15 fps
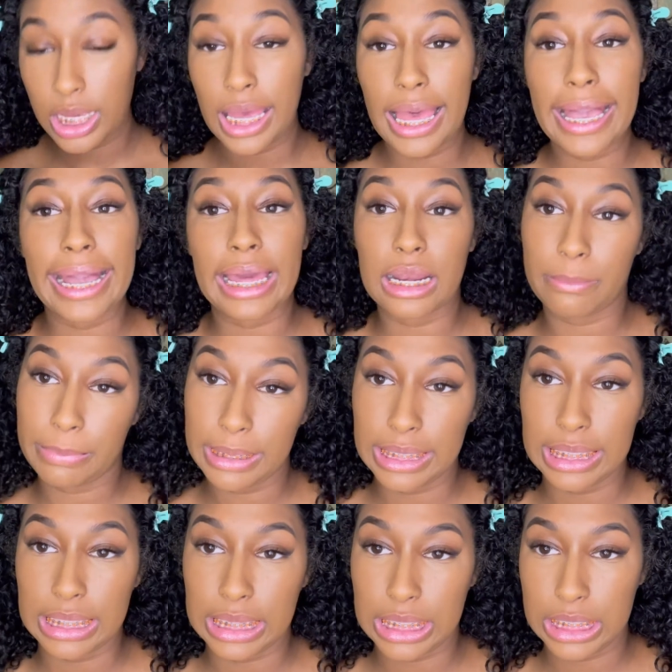I got a
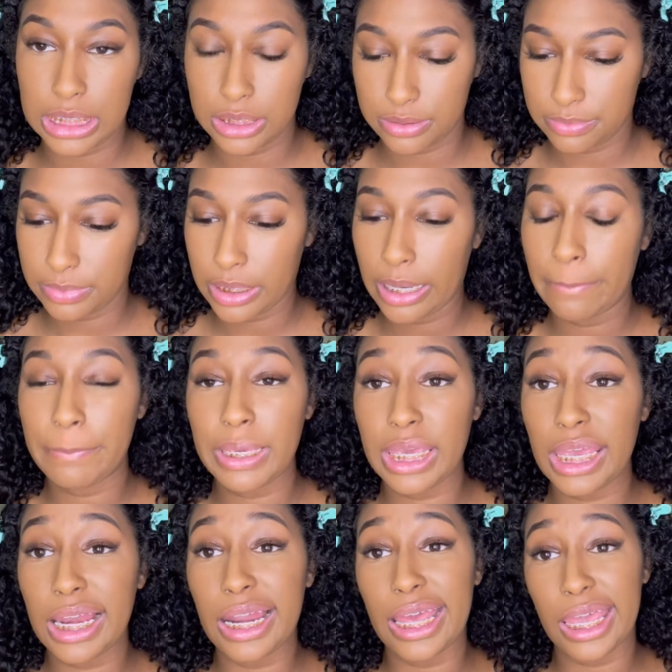peel.
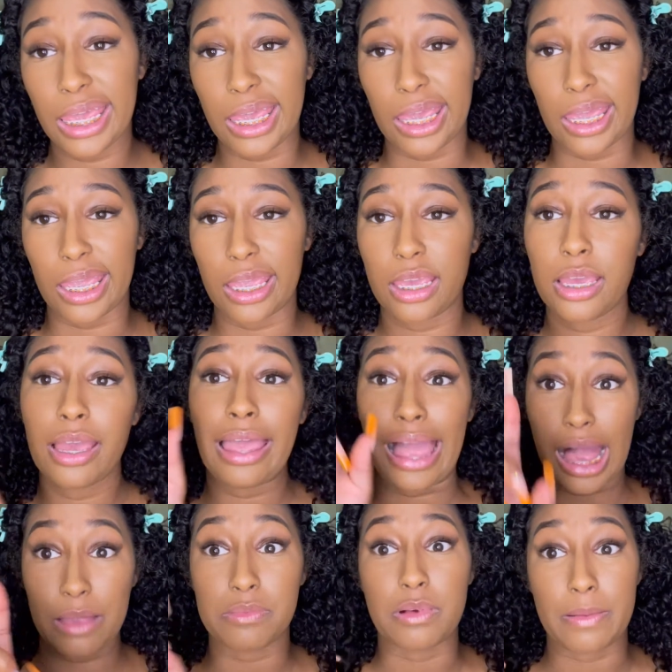Peel here.
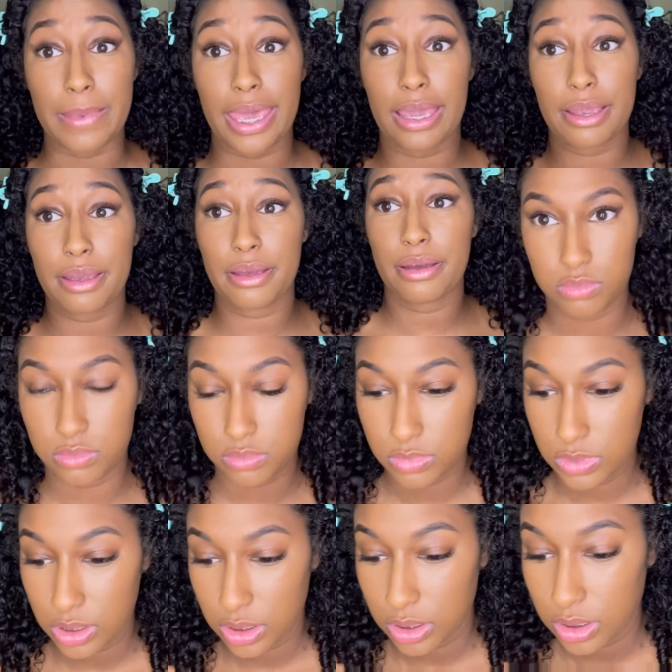I'll grab it.
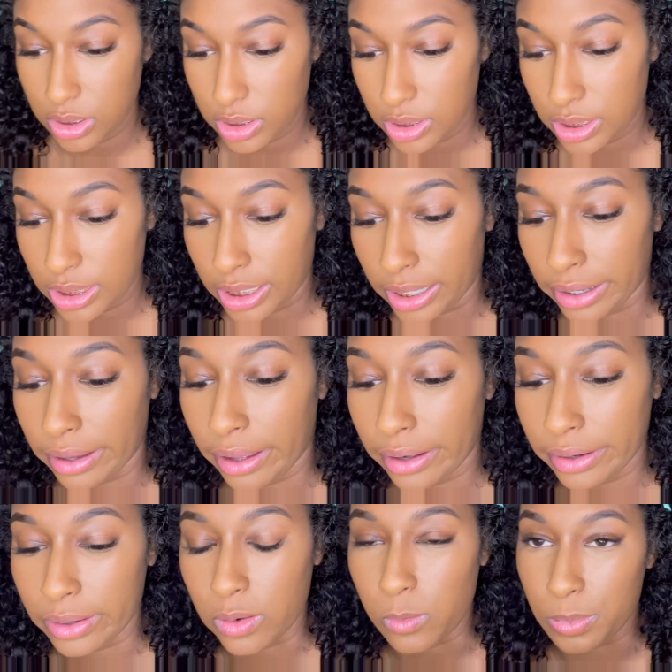I got it
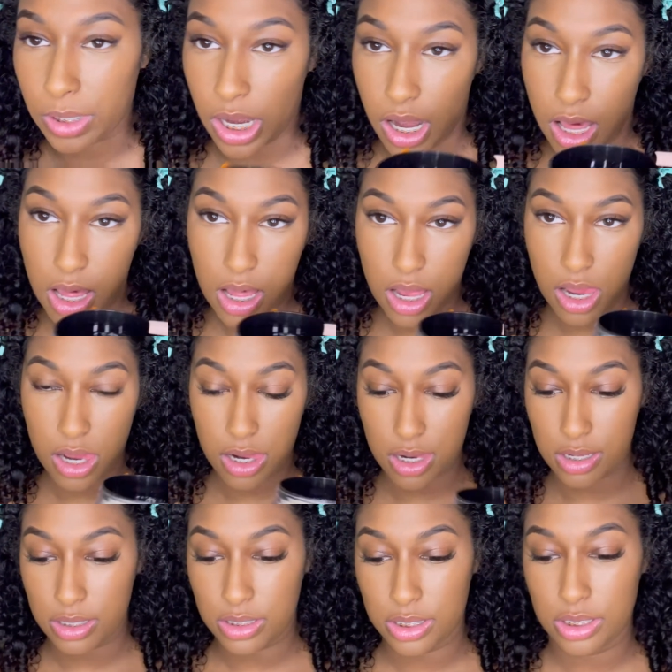open.
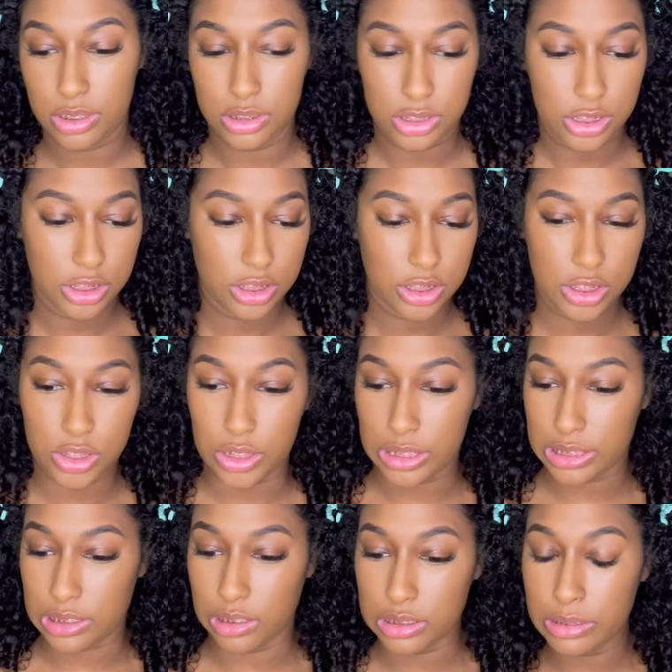So let's
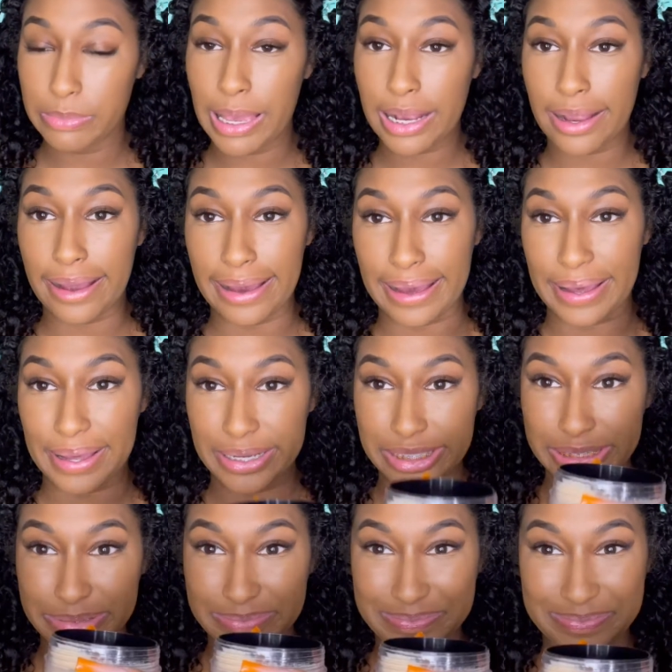close it back
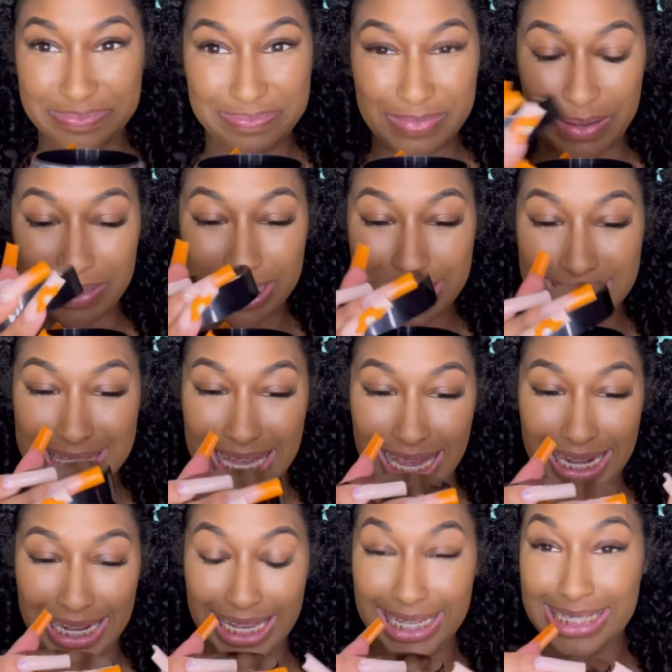up. I'm
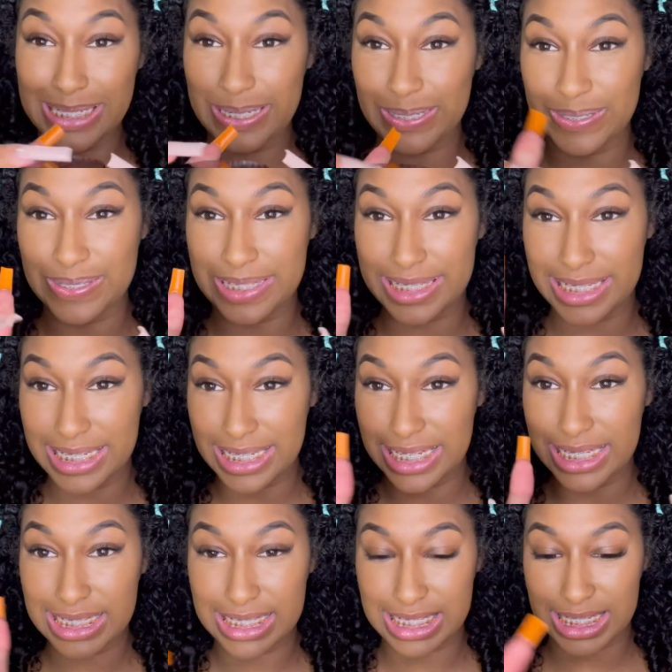excited to use
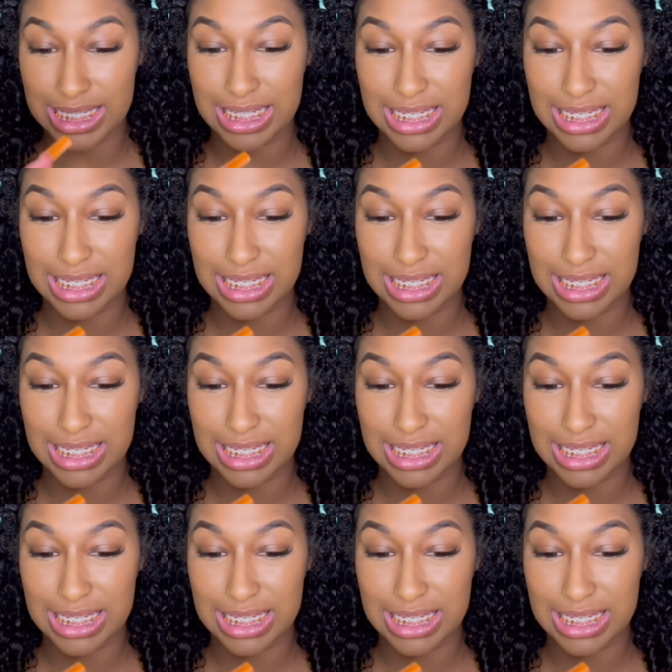it.